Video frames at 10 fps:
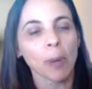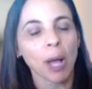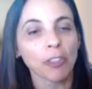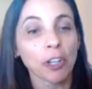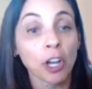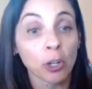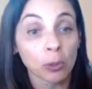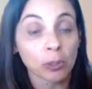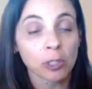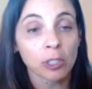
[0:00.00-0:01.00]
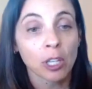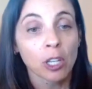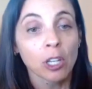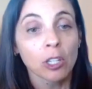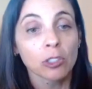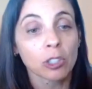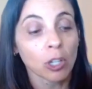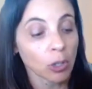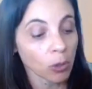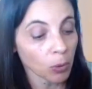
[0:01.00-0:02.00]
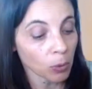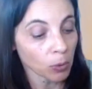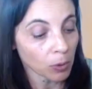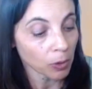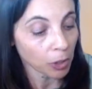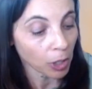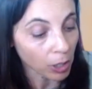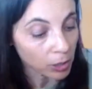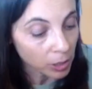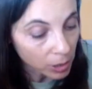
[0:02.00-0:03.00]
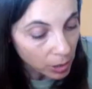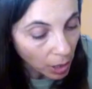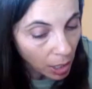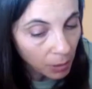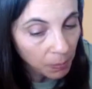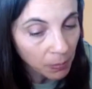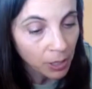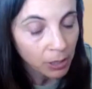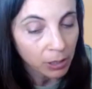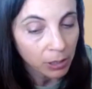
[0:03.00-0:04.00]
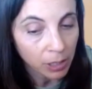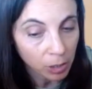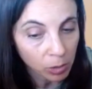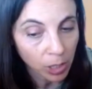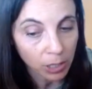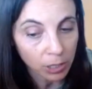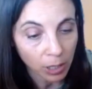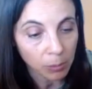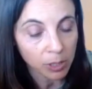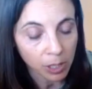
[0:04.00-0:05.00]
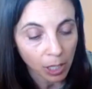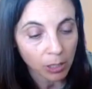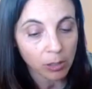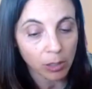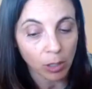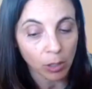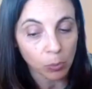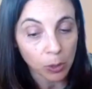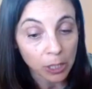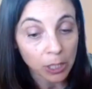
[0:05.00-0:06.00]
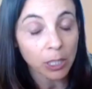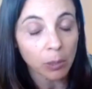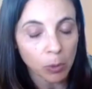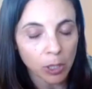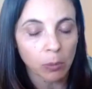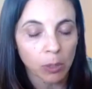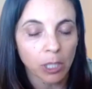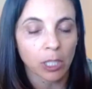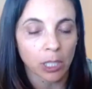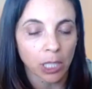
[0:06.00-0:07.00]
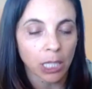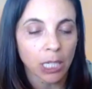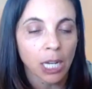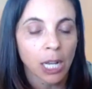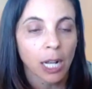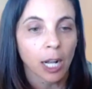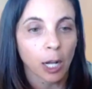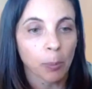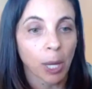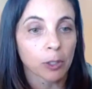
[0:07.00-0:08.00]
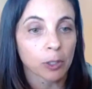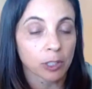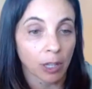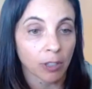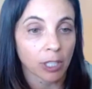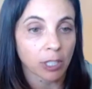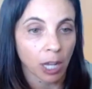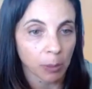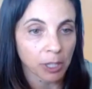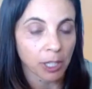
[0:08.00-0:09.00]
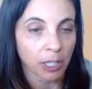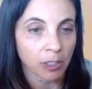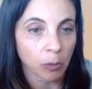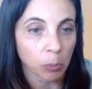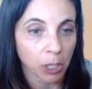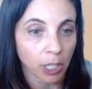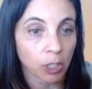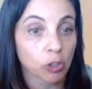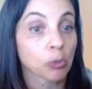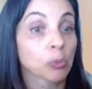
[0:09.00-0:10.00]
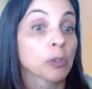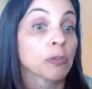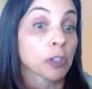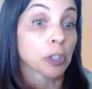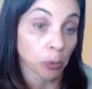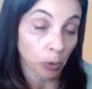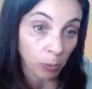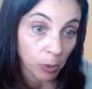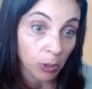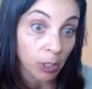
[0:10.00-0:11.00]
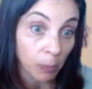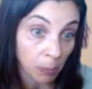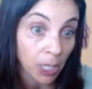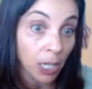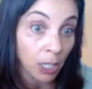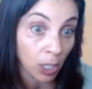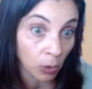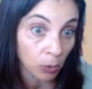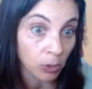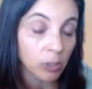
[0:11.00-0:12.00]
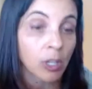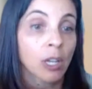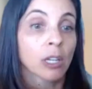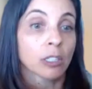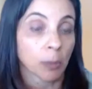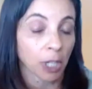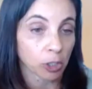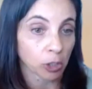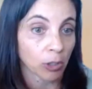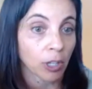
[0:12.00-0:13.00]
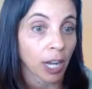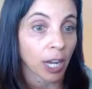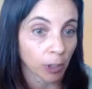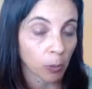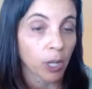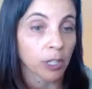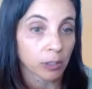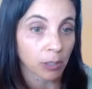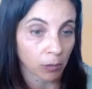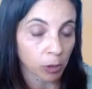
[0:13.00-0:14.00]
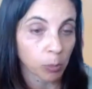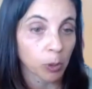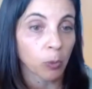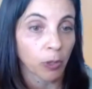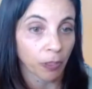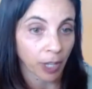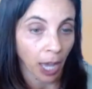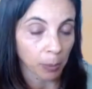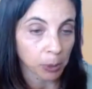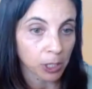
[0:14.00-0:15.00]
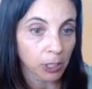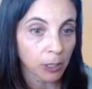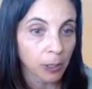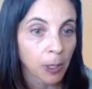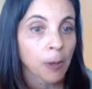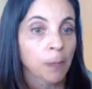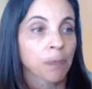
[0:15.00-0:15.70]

About the notes. So there are some districts, some states that are really, really, really good about saving time at the end of a meeting to review the meeting notes to make sure that everyone is comfortable with the capture.